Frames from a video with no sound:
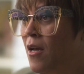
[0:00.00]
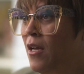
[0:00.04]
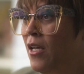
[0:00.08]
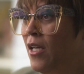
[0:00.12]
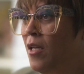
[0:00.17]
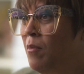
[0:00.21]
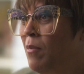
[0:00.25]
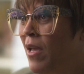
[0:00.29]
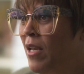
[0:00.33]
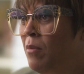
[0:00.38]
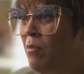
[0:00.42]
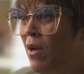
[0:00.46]

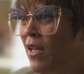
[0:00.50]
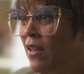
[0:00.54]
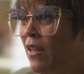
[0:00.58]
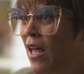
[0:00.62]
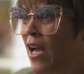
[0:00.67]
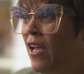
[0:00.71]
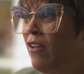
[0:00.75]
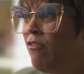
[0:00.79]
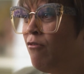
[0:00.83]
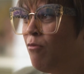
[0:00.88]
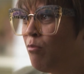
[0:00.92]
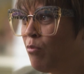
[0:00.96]
He made my
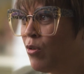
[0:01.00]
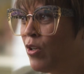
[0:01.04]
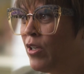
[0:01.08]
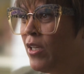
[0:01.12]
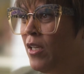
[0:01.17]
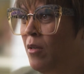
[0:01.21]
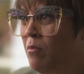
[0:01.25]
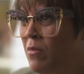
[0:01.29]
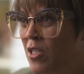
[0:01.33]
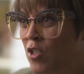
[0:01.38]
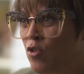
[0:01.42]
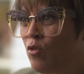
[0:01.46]
life
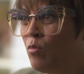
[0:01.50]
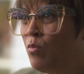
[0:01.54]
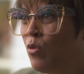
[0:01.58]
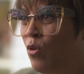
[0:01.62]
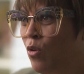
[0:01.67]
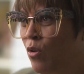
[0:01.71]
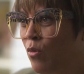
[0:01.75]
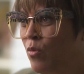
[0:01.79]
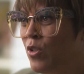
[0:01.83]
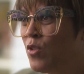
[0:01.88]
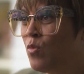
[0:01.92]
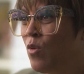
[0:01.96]
pretty
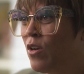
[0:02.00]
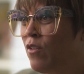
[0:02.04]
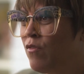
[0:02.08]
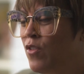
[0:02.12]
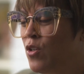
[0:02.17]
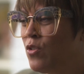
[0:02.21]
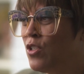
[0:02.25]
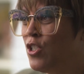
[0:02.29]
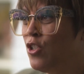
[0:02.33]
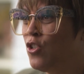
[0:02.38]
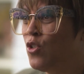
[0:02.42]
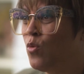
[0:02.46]
miserable. It was one of
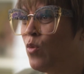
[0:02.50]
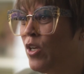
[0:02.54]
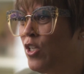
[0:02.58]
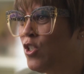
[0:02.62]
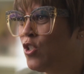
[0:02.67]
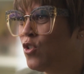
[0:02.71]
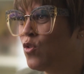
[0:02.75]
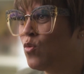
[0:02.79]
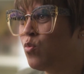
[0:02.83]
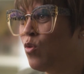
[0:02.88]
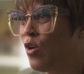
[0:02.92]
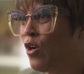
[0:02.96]
those
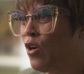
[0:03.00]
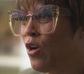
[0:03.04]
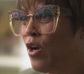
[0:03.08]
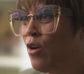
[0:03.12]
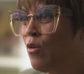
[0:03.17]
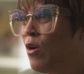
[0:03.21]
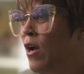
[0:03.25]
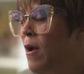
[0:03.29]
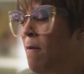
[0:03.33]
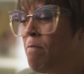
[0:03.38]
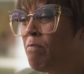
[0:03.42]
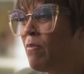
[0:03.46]
situations
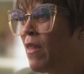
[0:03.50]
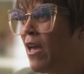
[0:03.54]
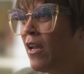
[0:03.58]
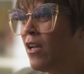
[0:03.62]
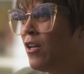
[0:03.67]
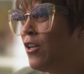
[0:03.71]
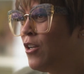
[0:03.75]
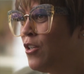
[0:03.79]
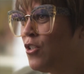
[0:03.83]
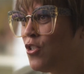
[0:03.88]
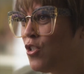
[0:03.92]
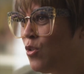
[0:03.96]
where I
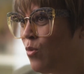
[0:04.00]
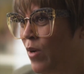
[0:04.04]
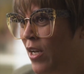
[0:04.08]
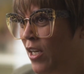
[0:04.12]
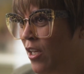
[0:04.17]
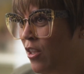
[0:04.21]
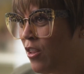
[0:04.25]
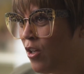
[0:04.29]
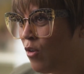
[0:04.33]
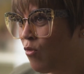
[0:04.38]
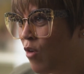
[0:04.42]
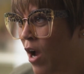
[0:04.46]
couldn't do
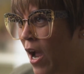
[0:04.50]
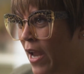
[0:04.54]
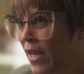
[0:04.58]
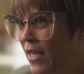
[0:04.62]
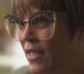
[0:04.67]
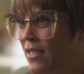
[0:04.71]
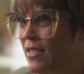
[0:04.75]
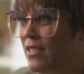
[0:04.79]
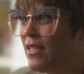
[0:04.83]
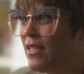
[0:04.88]
anything right,